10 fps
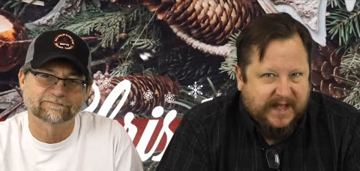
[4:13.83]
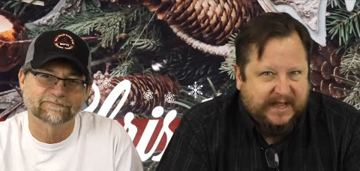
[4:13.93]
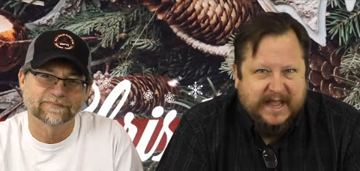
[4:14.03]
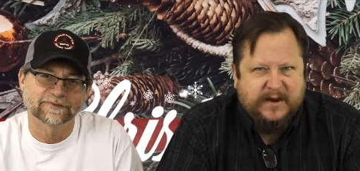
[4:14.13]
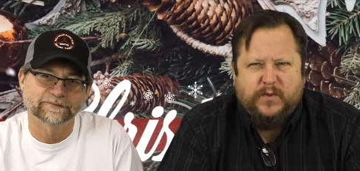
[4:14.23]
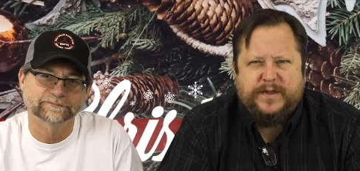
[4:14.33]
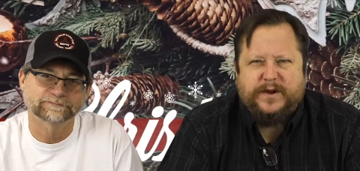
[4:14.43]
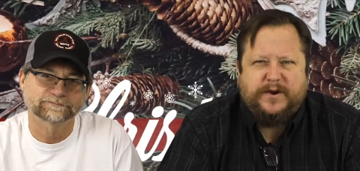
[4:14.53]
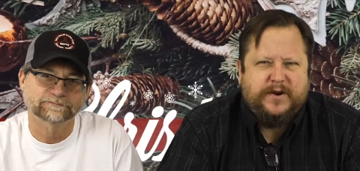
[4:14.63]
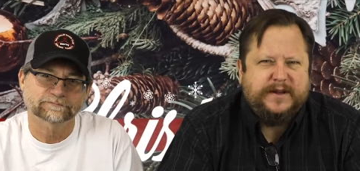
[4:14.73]
Speaker 1: Again, with
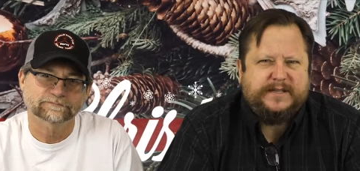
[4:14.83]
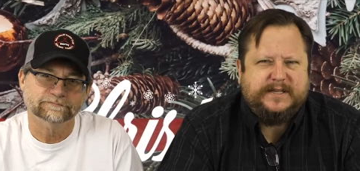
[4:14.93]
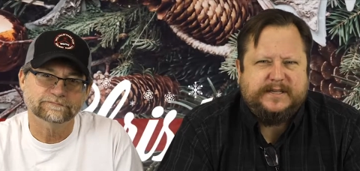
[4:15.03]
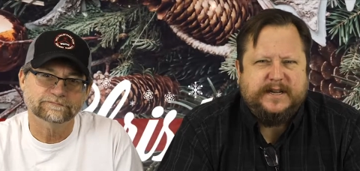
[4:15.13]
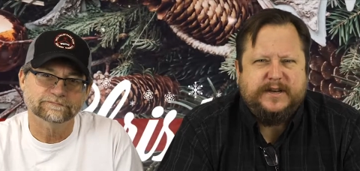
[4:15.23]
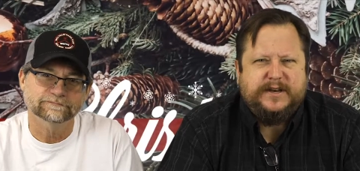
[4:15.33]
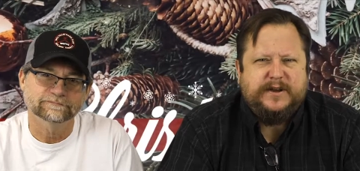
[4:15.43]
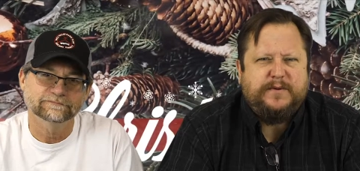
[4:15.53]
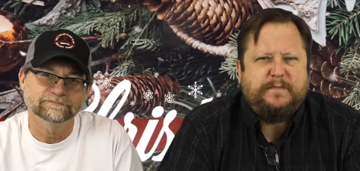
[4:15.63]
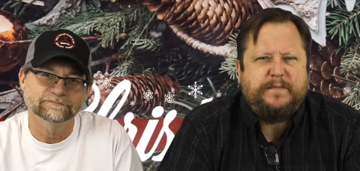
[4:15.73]
our current existing and
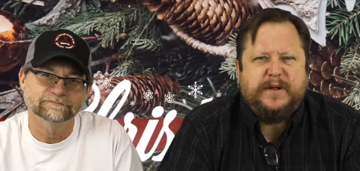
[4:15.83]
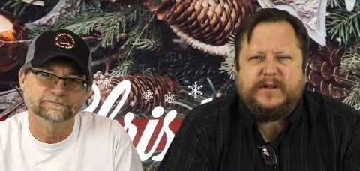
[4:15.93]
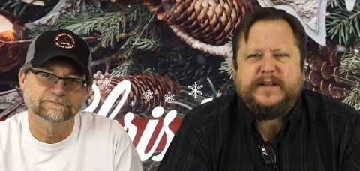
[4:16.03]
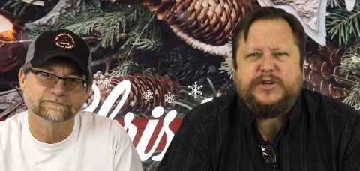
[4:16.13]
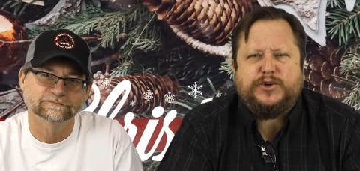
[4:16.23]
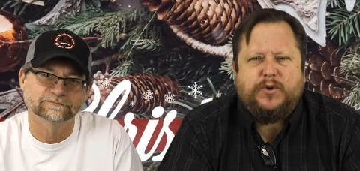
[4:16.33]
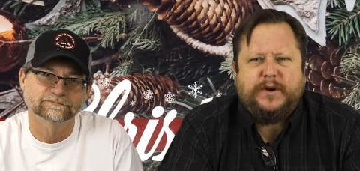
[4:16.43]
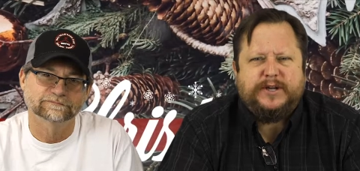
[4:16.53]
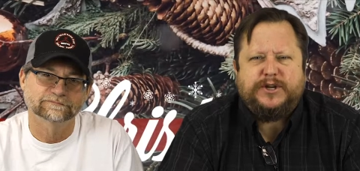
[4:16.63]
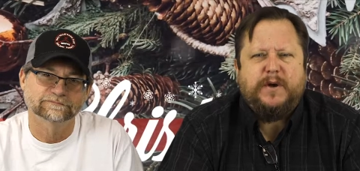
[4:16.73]
new building
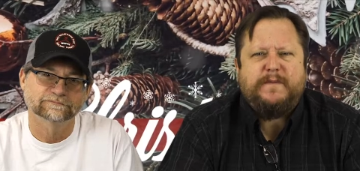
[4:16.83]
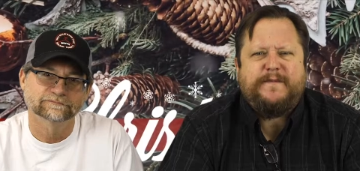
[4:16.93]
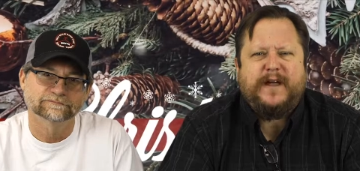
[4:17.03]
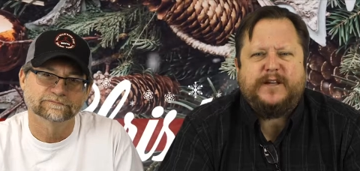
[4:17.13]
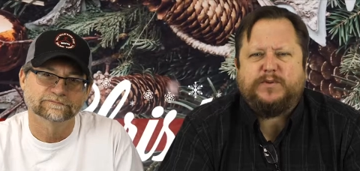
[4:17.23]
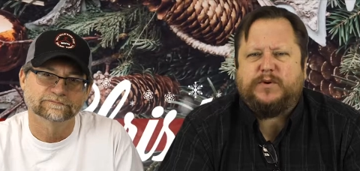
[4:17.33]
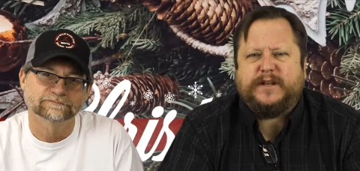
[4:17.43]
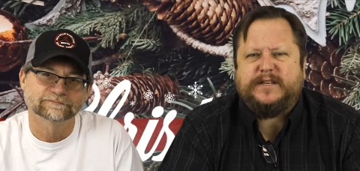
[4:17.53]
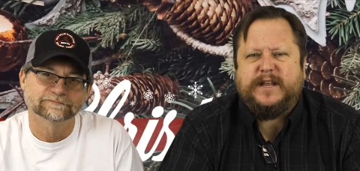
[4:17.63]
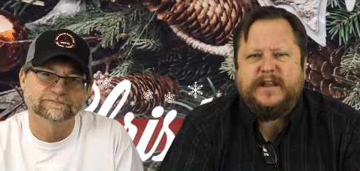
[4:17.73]
shortage, home values will
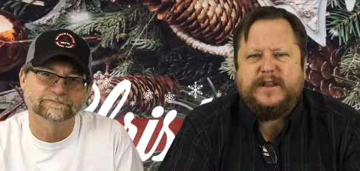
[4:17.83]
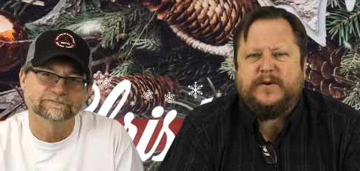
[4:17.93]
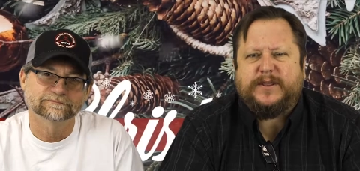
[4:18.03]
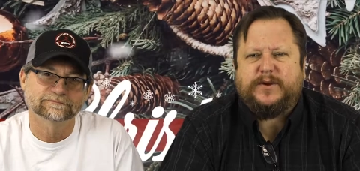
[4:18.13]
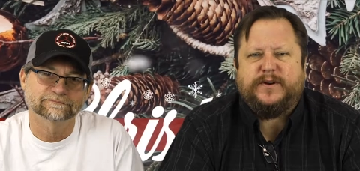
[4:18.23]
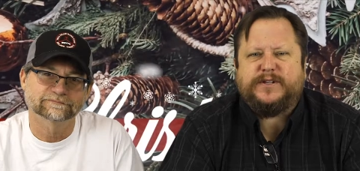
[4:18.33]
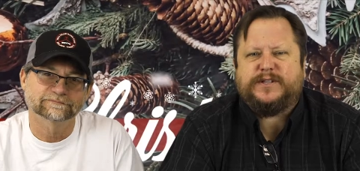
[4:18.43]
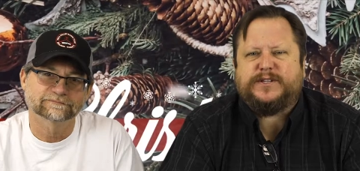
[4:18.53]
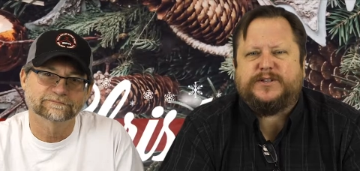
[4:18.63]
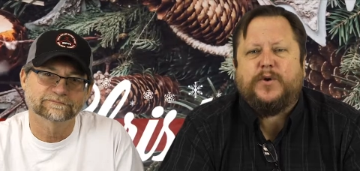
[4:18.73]
continue at their
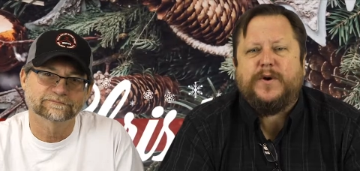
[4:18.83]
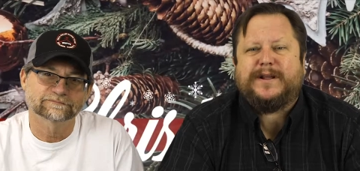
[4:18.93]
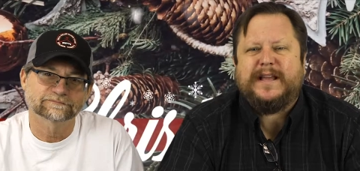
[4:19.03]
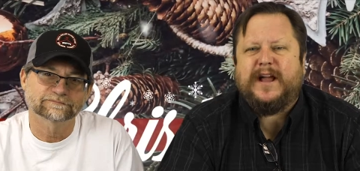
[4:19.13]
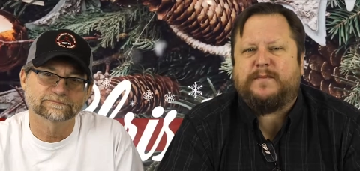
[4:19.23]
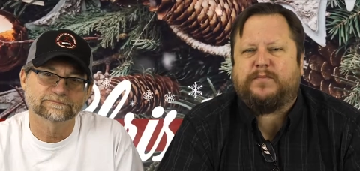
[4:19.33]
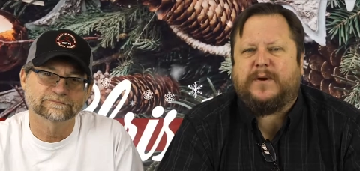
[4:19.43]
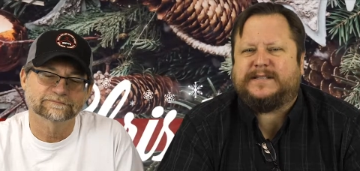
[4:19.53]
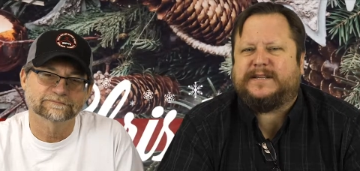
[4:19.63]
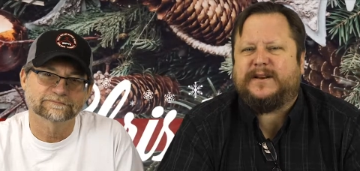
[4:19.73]
historically
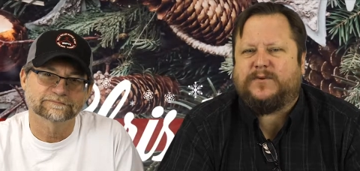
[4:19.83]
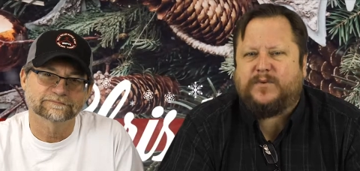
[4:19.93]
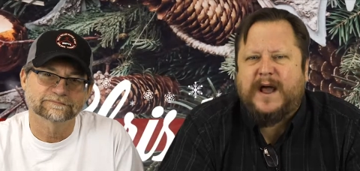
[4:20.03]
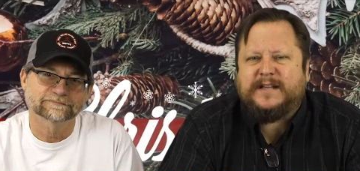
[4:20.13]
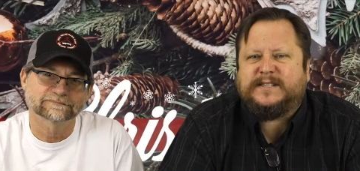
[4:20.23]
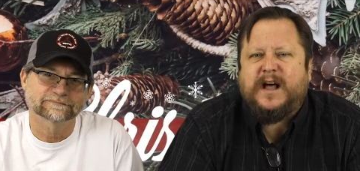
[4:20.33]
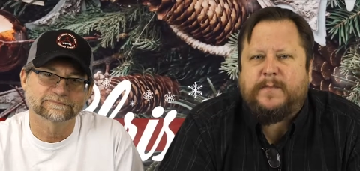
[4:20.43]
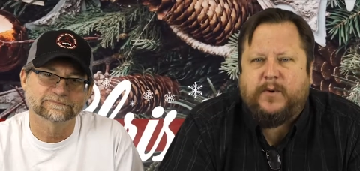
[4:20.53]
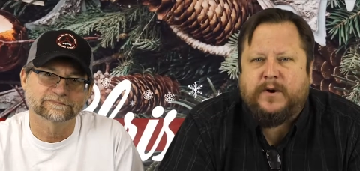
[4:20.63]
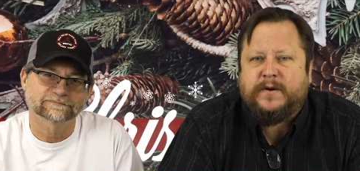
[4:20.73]
unprecedented rise
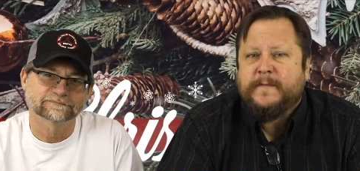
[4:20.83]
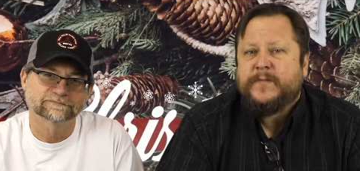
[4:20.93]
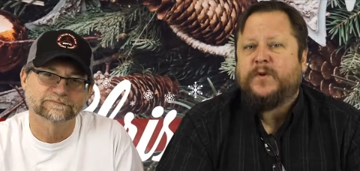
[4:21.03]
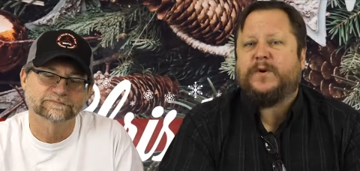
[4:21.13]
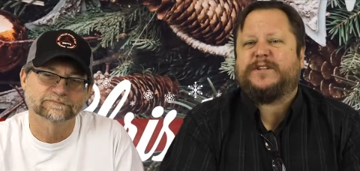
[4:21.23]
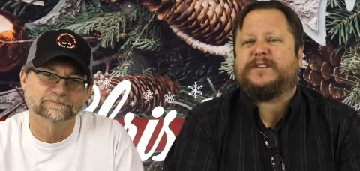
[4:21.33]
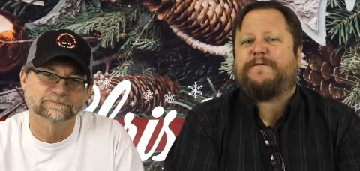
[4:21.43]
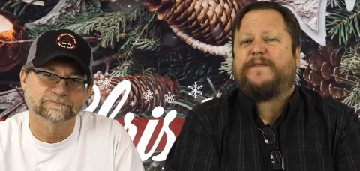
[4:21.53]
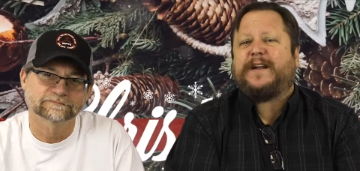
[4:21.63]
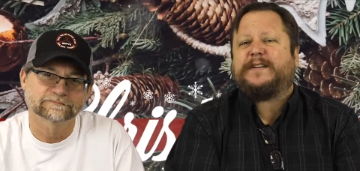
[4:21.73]
upward, which is
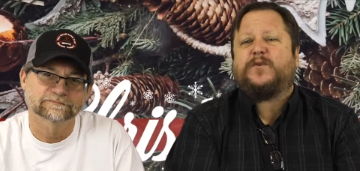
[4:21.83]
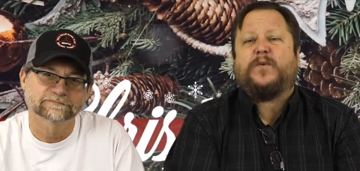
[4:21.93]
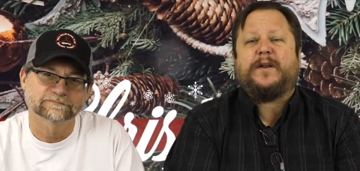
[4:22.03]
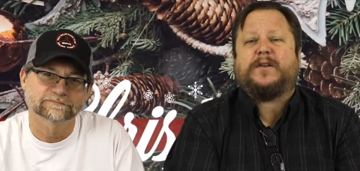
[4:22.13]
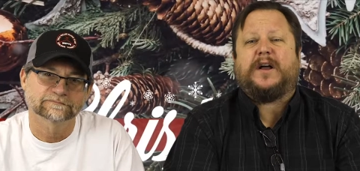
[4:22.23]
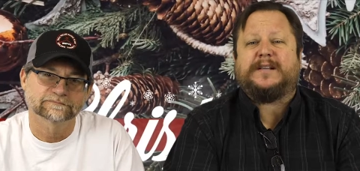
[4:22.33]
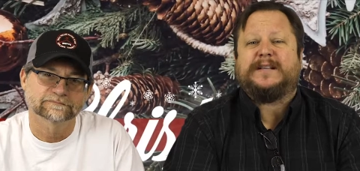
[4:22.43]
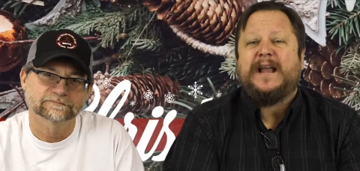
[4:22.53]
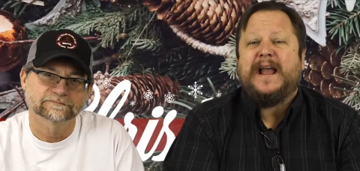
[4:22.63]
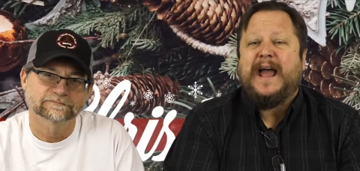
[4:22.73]
affecting rental
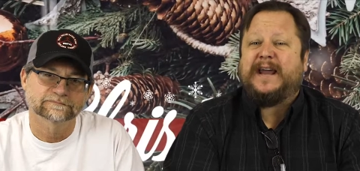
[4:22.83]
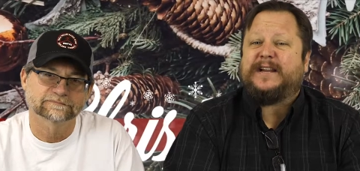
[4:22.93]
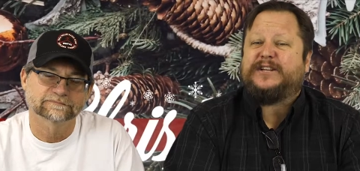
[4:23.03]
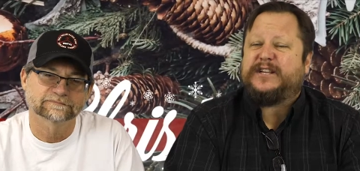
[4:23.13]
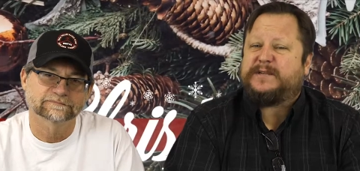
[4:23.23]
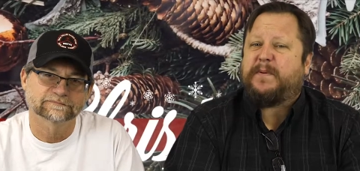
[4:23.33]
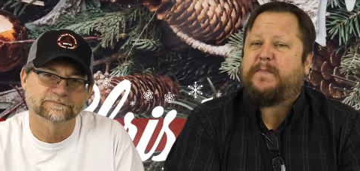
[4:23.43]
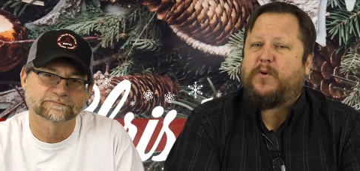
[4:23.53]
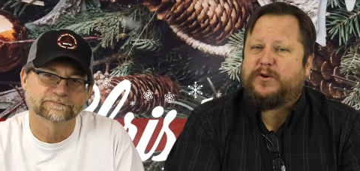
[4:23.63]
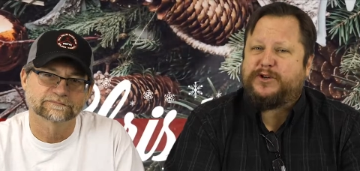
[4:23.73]
costs at a
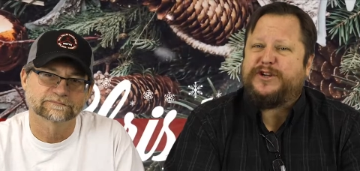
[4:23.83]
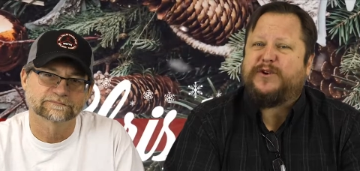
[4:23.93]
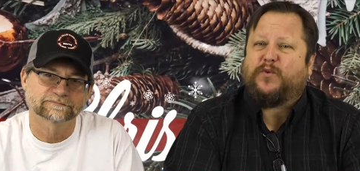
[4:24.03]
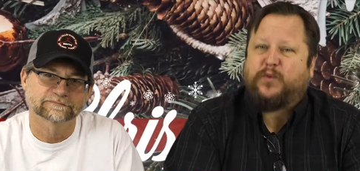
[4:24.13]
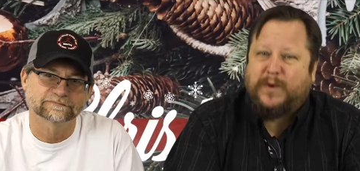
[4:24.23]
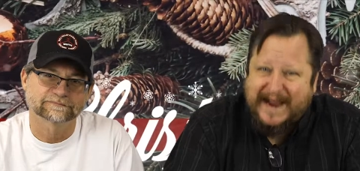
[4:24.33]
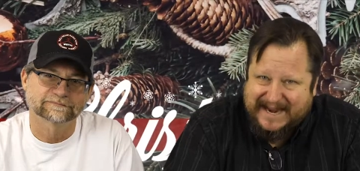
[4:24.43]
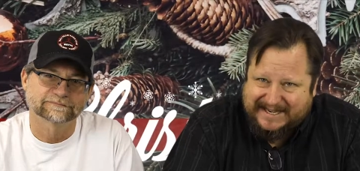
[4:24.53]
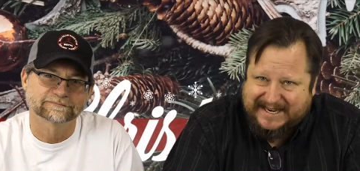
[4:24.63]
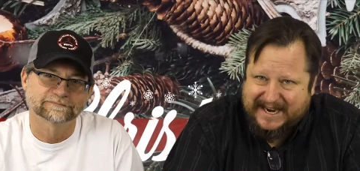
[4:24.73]
disproportionate
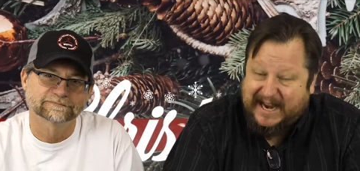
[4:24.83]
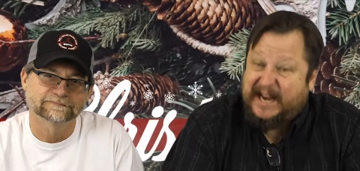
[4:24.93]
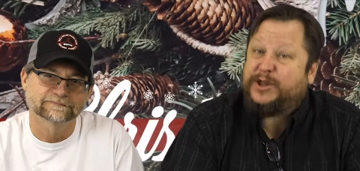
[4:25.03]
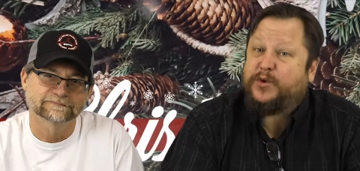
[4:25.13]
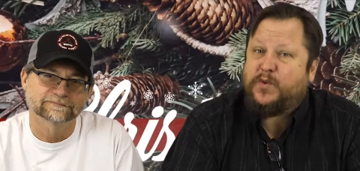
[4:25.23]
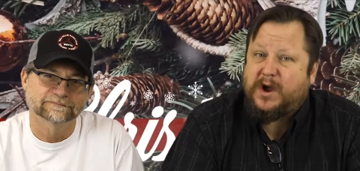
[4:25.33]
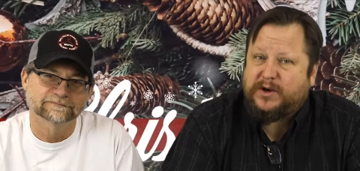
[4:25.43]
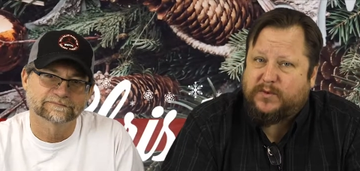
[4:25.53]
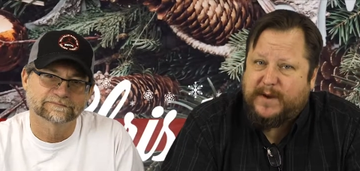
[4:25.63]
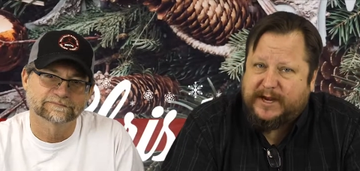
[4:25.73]
rate in the
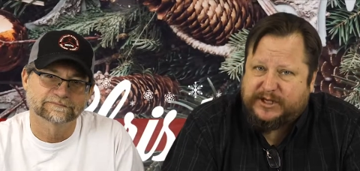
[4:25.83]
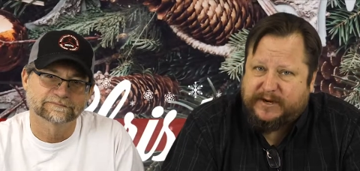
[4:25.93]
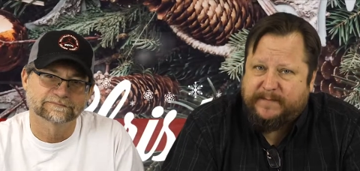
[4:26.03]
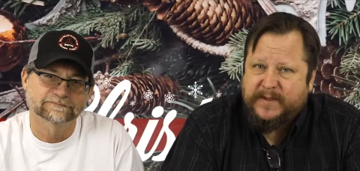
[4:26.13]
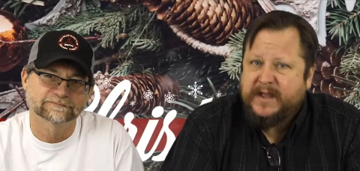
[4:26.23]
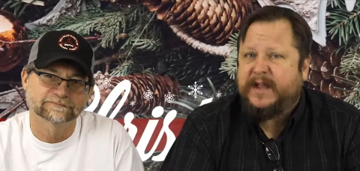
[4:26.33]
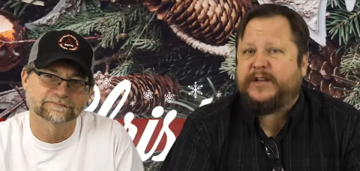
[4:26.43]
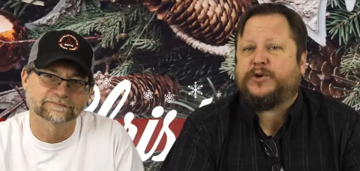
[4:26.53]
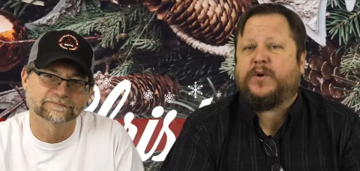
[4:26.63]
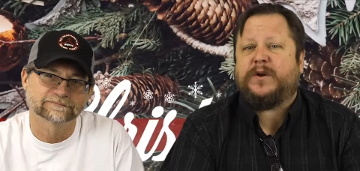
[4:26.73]
wrong direction.
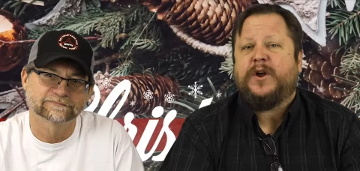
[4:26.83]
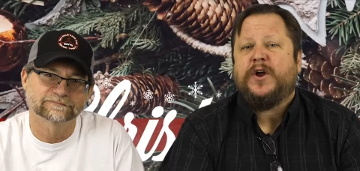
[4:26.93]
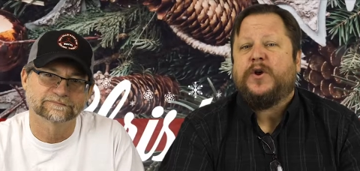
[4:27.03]
In short,